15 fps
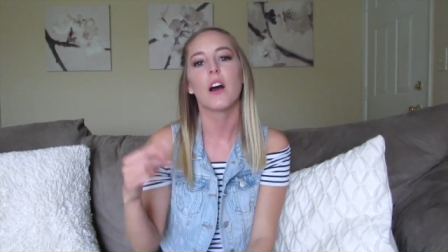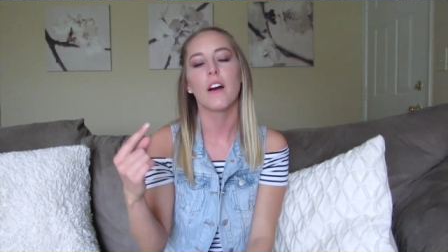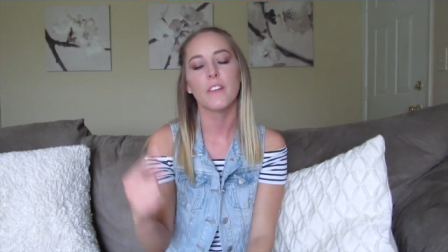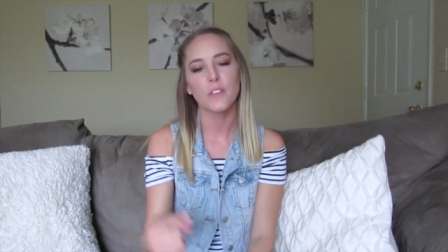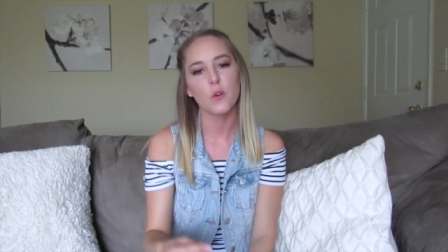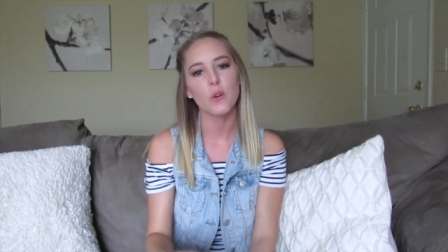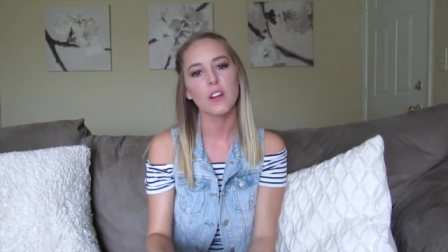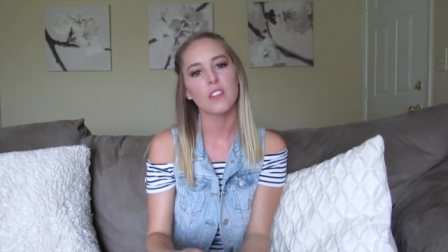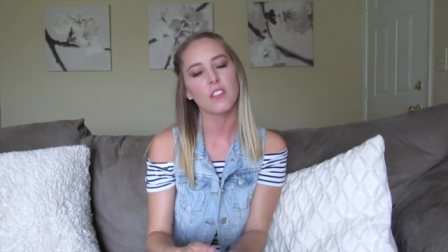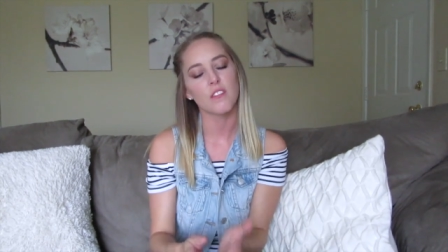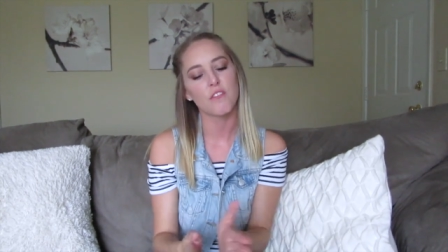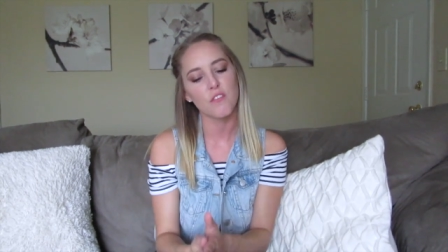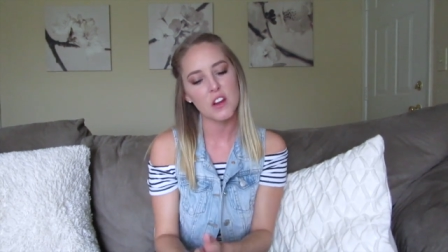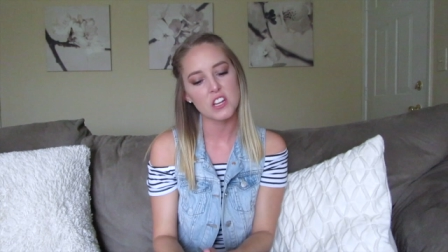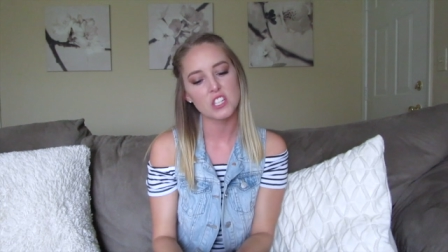avoid the
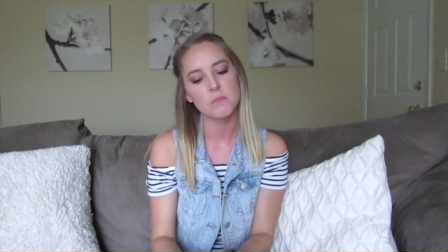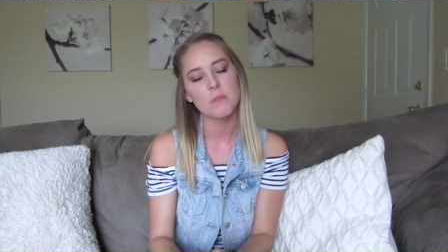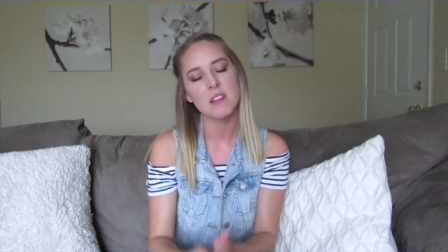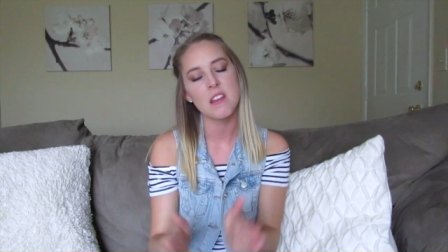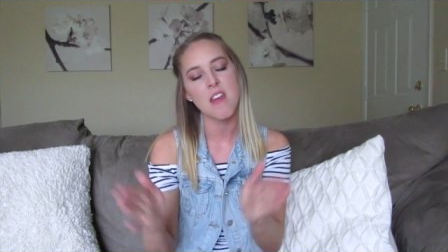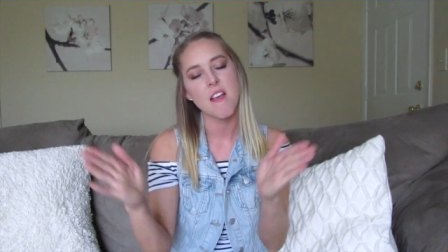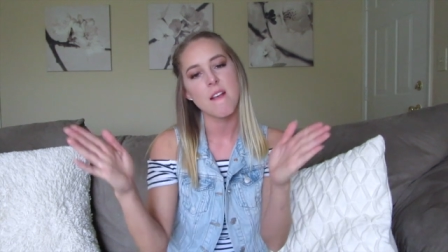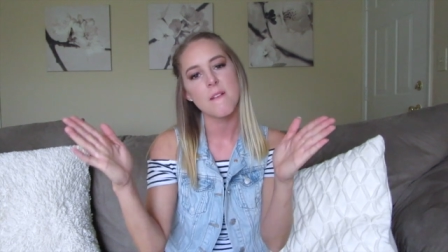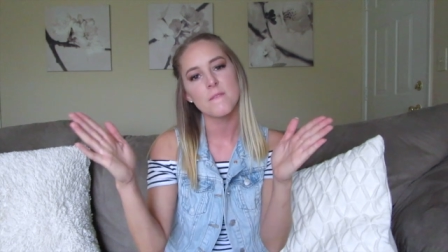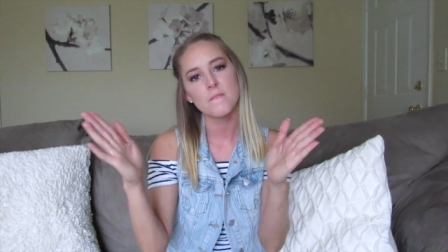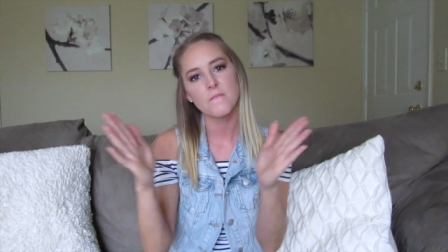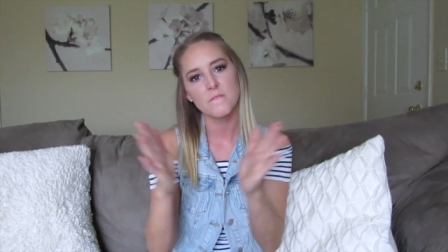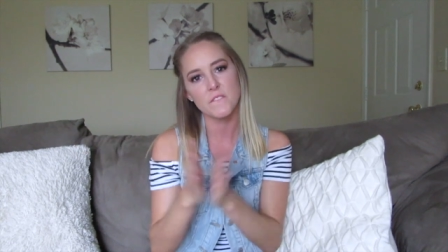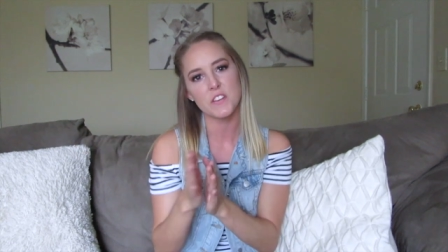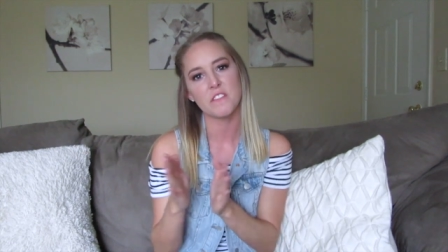freshman
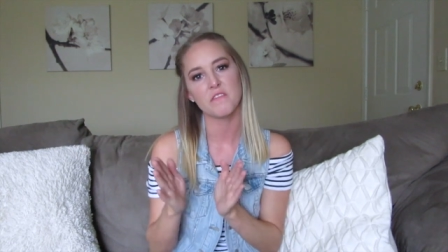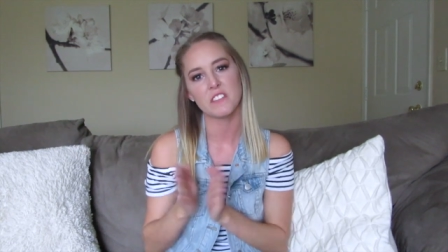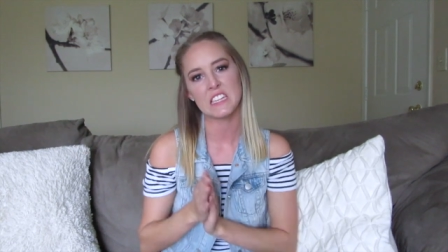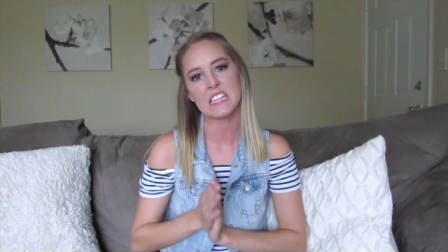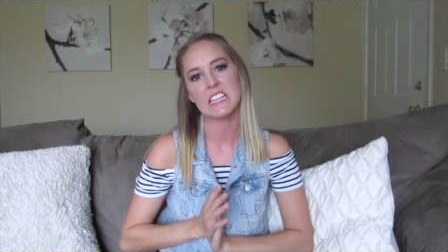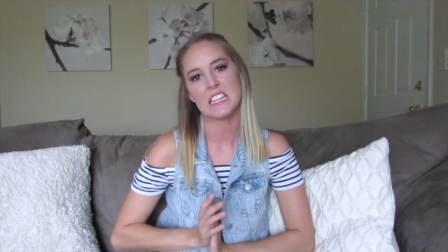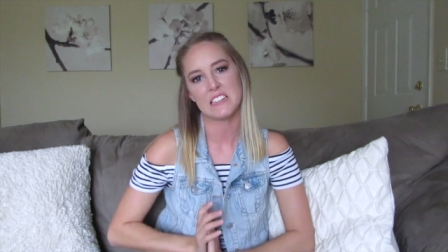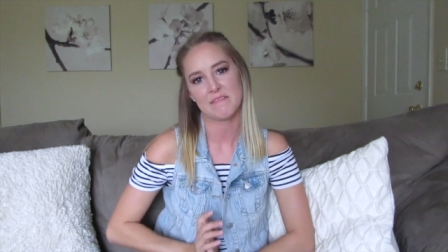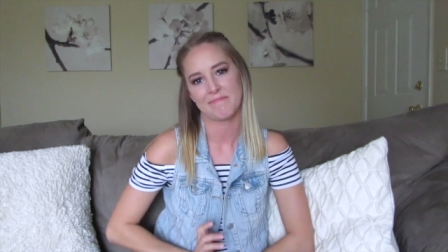15.